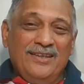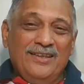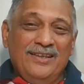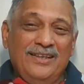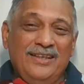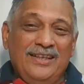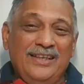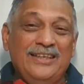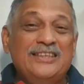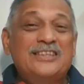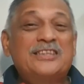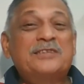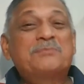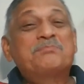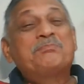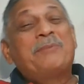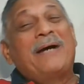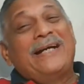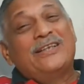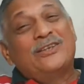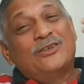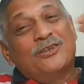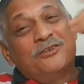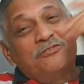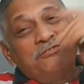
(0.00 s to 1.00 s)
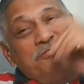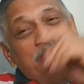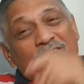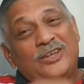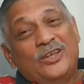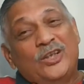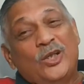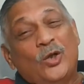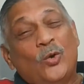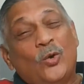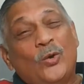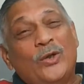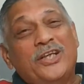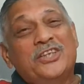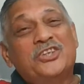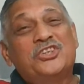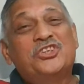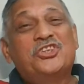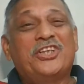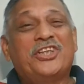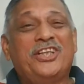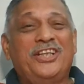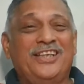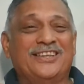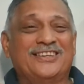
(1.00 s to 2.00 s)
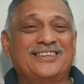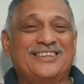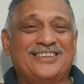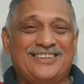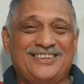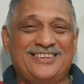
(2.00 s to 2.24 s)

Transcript: in spite of knowing Shreyas